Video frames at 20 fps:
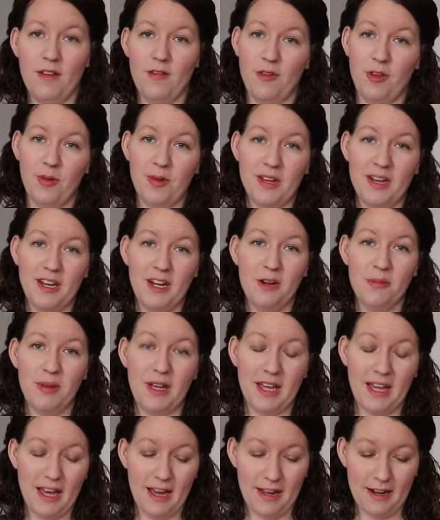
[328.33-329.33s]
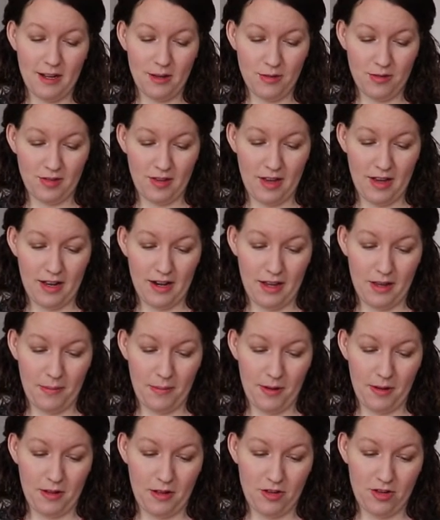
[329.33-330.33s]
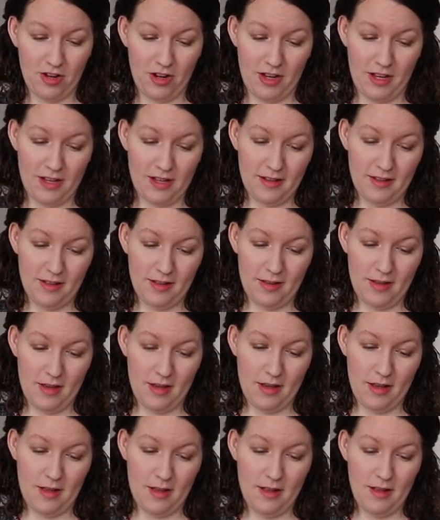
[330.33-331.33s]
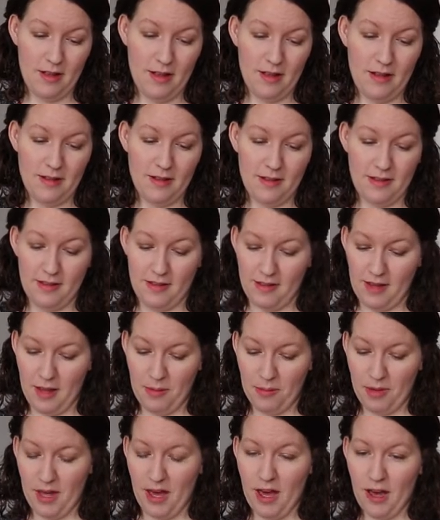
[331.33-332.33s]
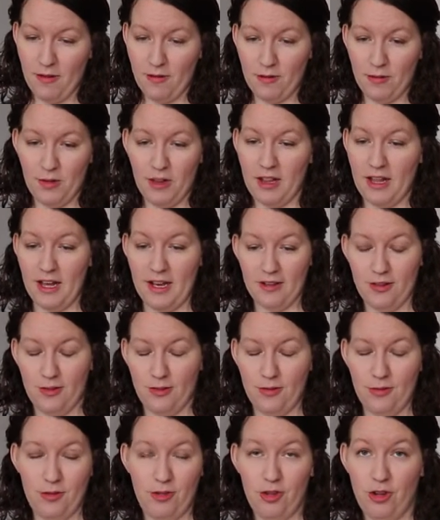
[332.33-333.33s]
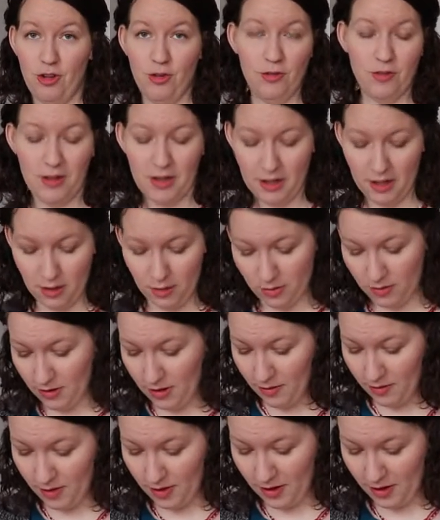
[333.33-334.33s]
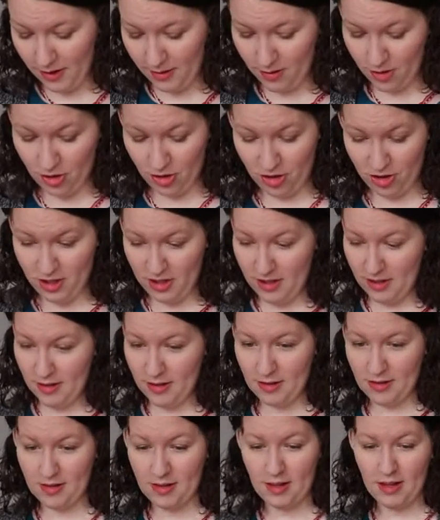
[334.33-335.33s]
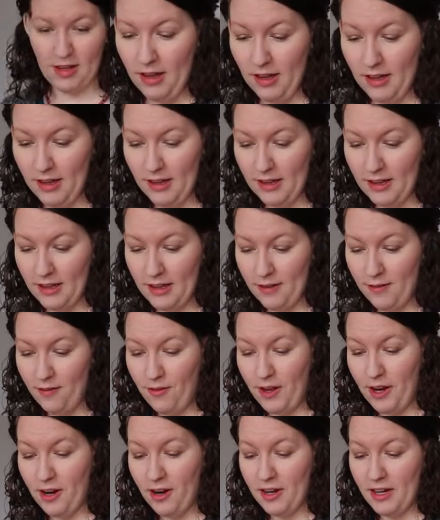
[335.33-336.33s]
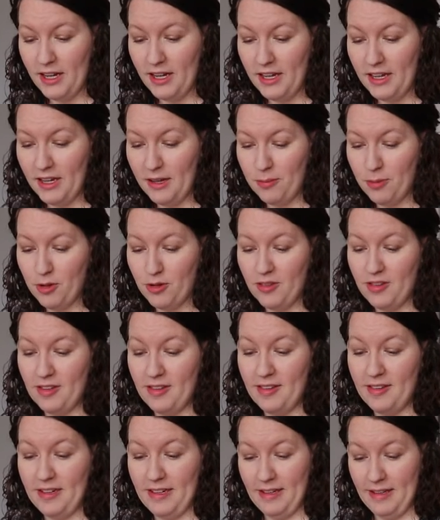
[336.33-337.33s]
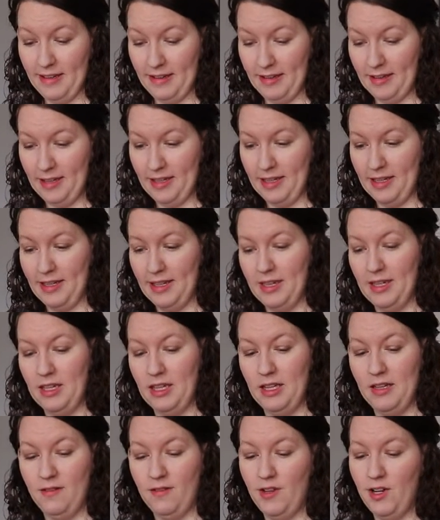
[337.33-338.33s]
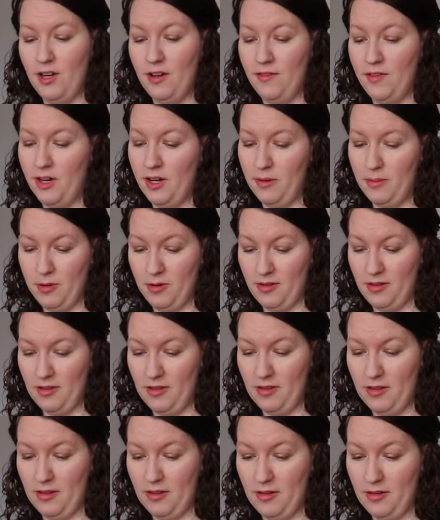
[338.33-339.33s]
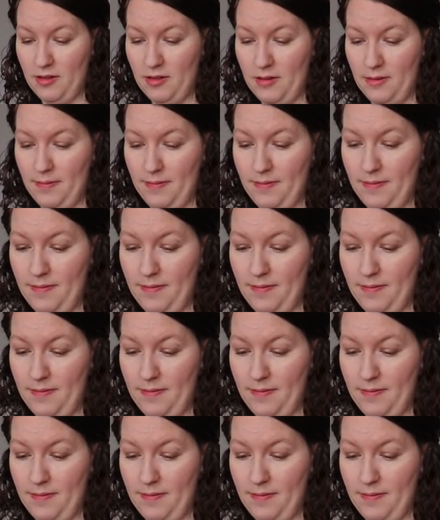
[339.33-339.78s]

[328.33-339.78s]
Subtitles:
If you can hear my cat outside, I apologize. It's the same cat from the last 2 videos I've done. She's very persistent. Very, very persistent.